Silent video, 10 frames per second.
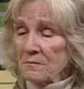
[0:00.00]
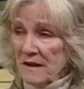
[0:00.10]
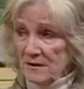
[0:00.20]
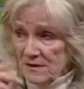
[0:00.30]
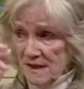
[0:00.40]

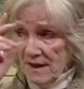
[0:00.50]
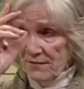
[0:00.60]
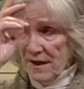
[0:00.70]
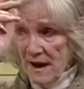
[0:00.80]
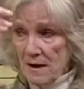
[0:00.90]
males
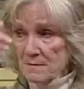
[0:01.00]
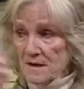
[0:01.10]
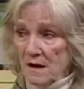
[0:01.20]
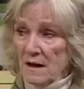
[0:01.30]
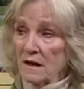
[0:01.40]
have
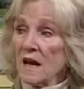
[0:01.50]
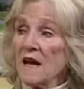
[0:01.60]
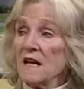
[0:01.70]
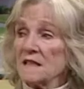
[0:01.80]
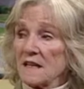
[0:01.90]
caps on,
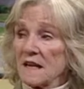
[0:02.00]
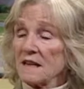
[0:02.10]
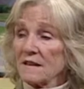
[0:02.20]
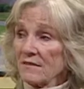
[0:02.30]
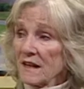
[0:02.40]

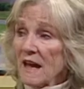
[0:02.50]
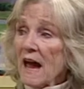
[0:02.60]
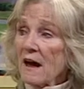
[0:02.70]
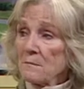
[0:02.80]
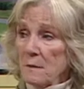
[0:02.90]
taking the
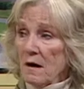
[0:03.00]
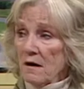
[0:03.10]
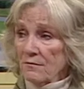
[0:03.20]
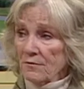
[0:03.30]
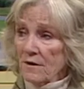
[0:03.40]
cap
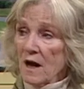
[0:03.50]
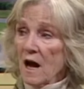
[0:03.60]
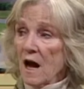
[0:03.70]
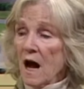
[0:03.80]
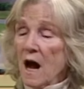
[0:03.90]
off
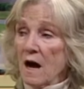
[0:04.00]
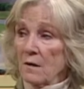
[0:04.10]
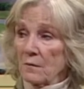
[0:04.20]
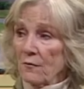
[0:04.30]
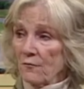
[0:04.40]

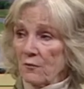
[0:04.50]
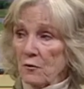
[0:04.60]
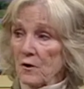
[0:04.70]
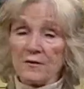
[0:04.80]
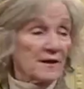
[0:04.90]

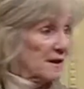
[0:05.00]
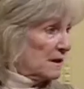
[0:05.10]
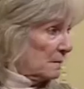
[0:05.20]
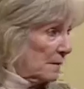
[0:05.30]
for the